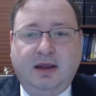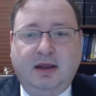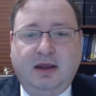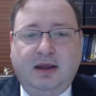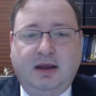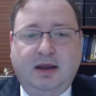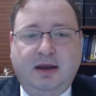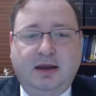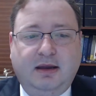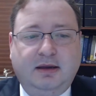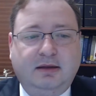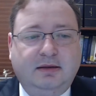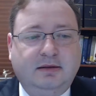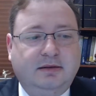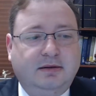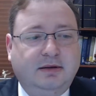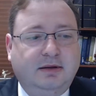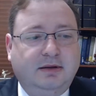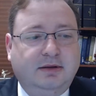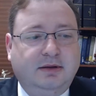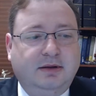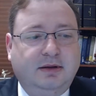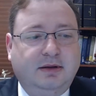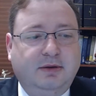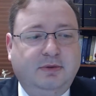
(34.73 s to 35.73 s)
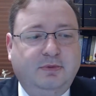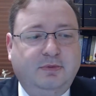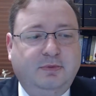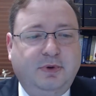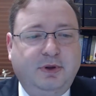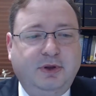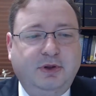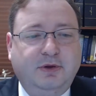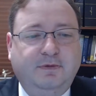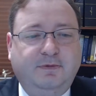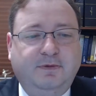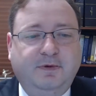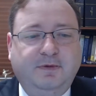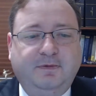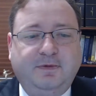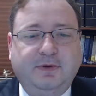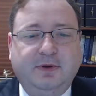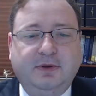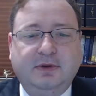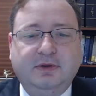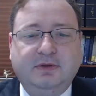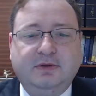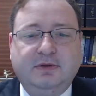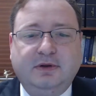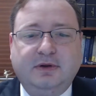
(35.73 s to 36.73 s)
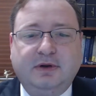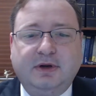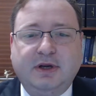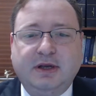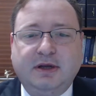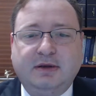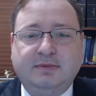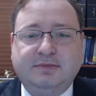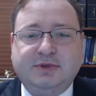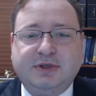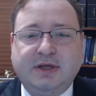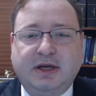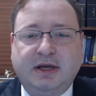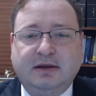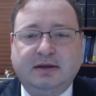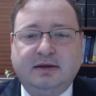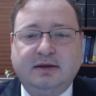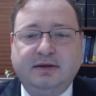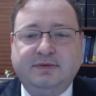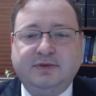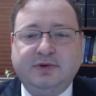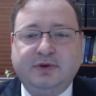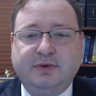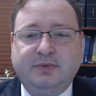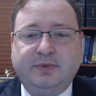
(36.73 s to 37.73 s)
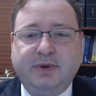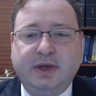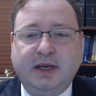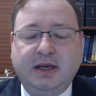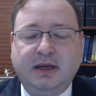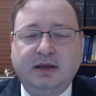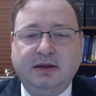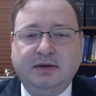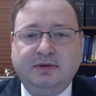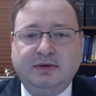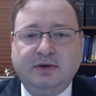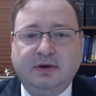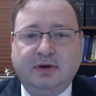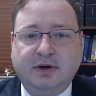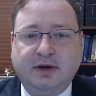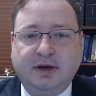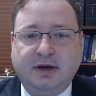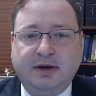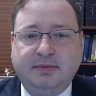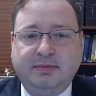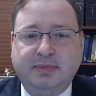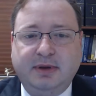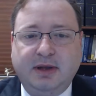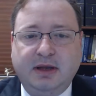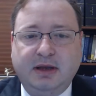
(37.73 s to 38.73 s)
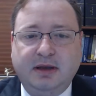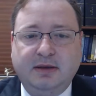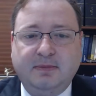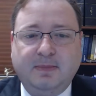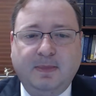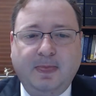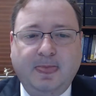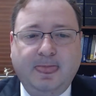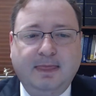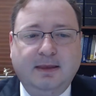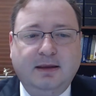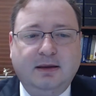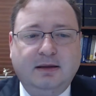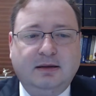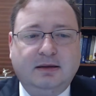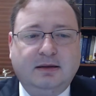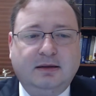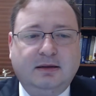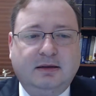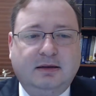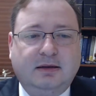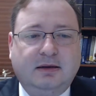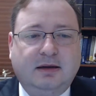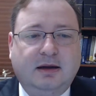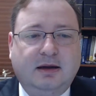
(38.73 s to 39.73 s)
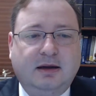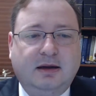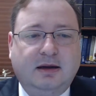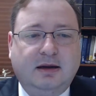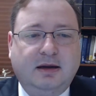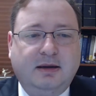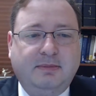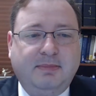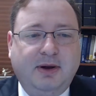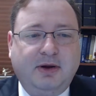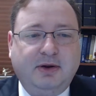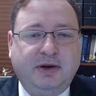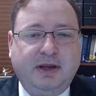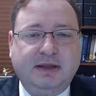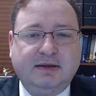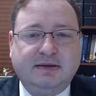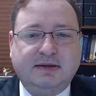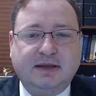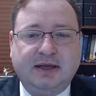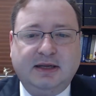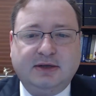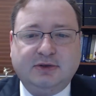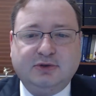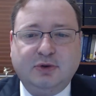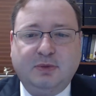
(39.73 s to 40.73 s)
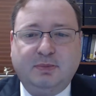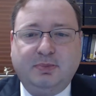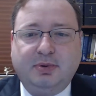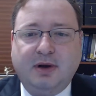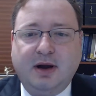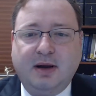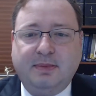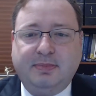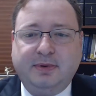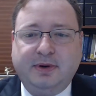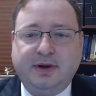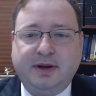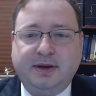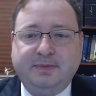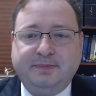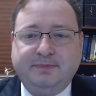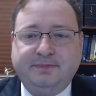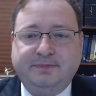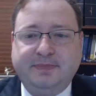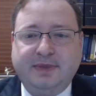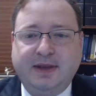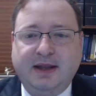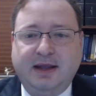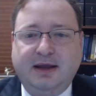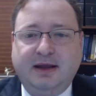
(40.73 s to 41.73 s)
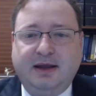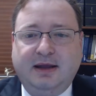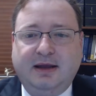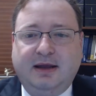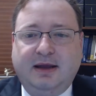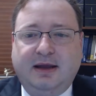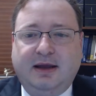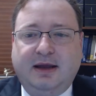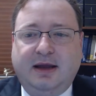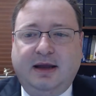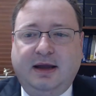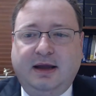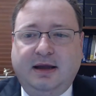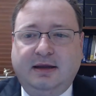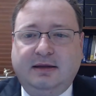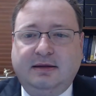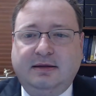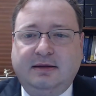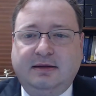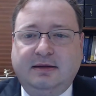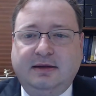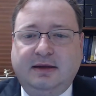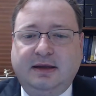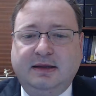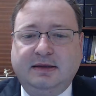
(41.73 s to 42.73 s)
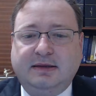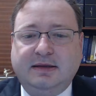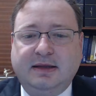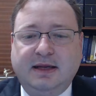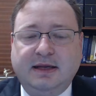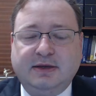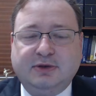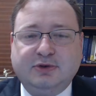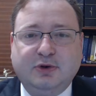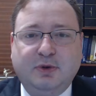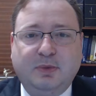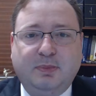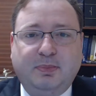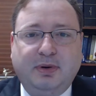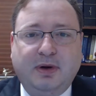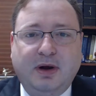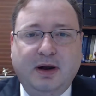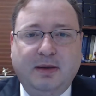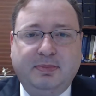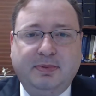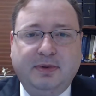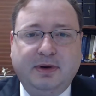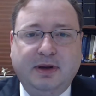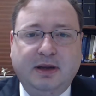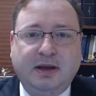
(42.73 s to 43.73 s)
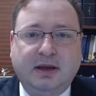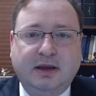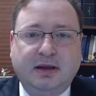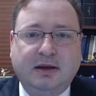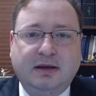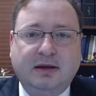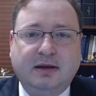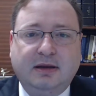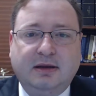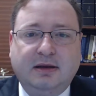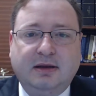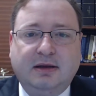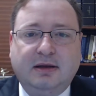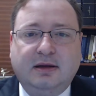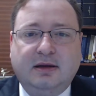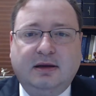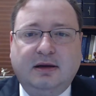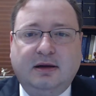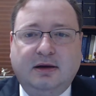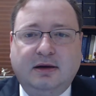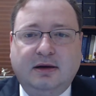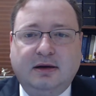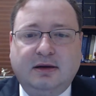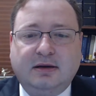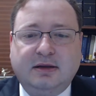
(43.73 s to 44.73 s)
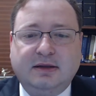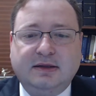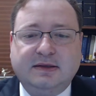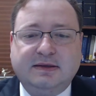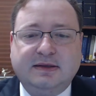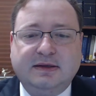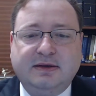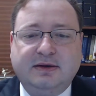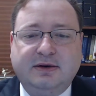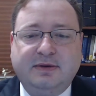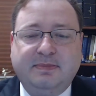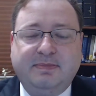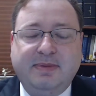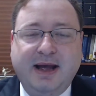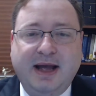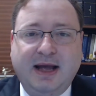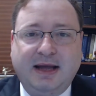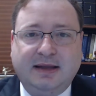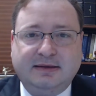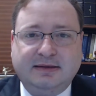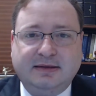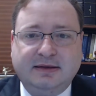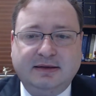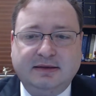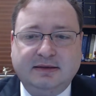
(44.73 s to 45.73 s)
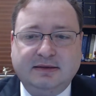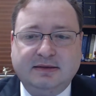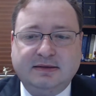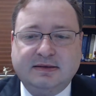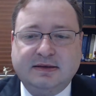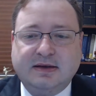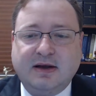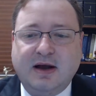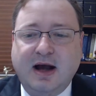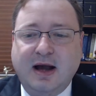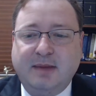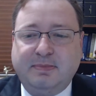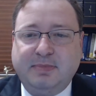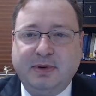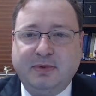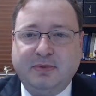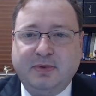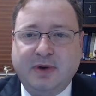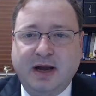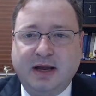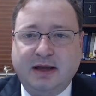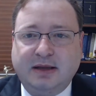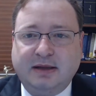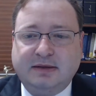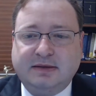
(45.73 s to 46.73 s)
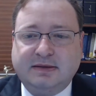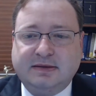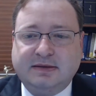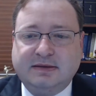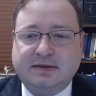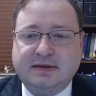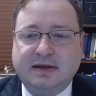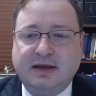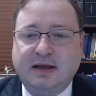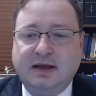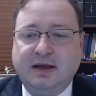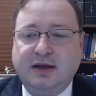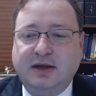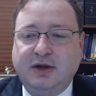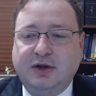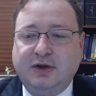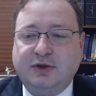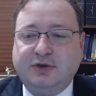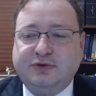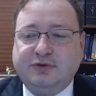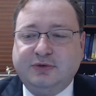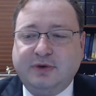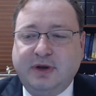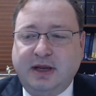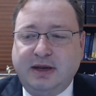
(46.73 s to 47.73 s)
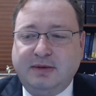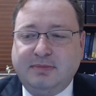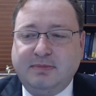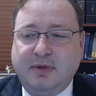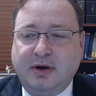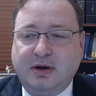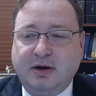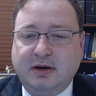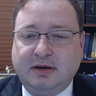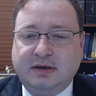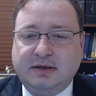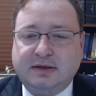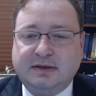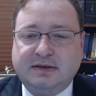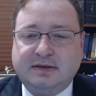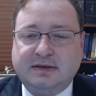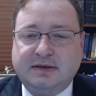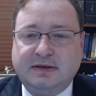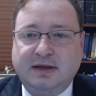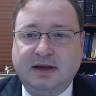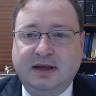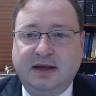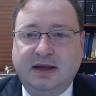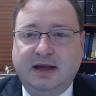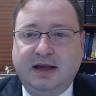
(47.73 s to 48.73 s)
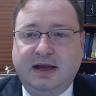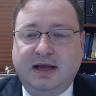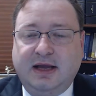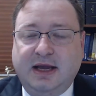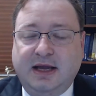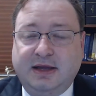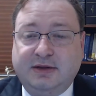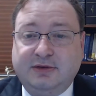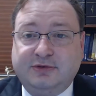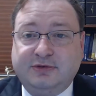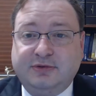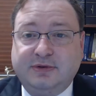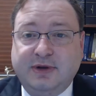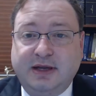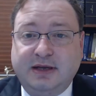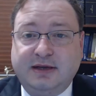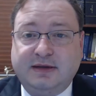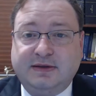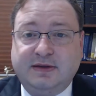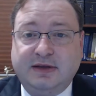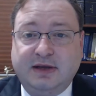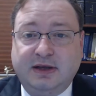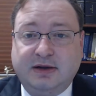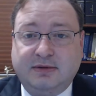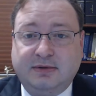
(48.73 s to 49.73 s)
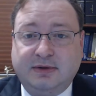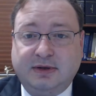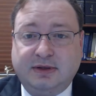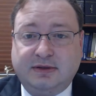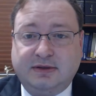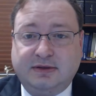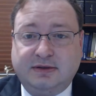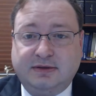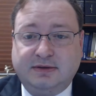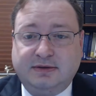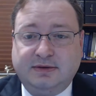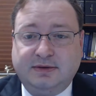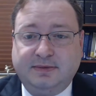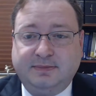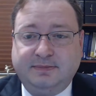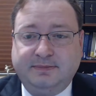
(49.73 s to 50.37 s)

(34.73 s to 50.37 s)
And when you fulfill these learning objectives, your readings are going to be about intellectual property. And intellectual property are considered patents, copyrights, trademarks, and trade secrets.